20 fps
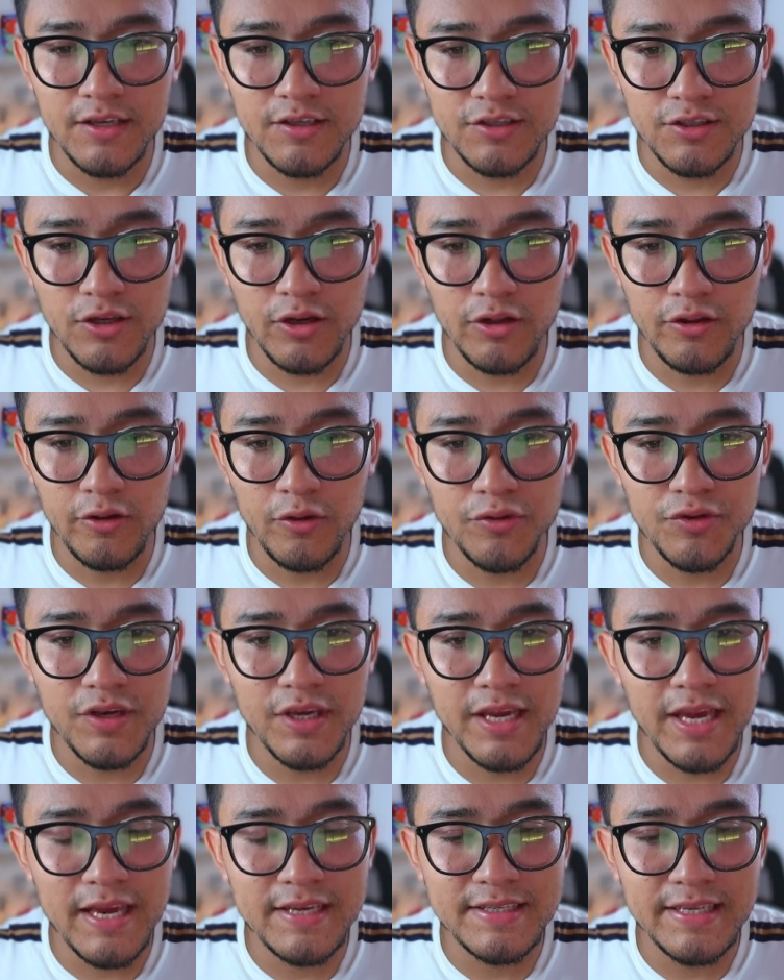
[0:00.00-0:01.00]
install
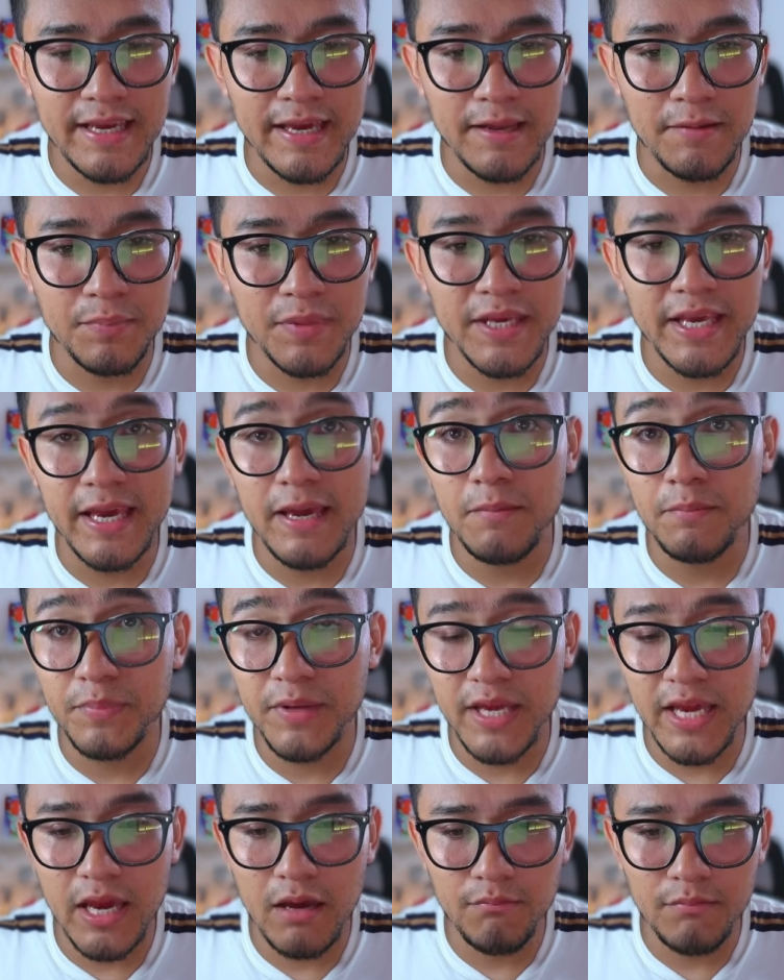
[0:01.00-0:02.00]
Node.js and
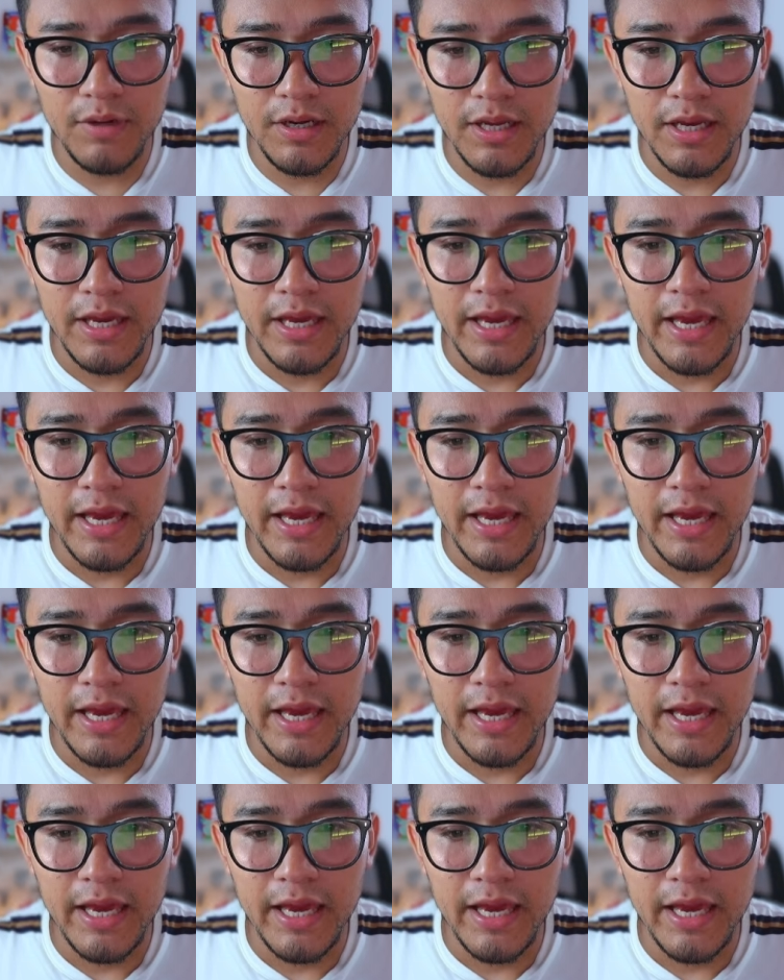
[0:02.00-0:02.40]
pnpm,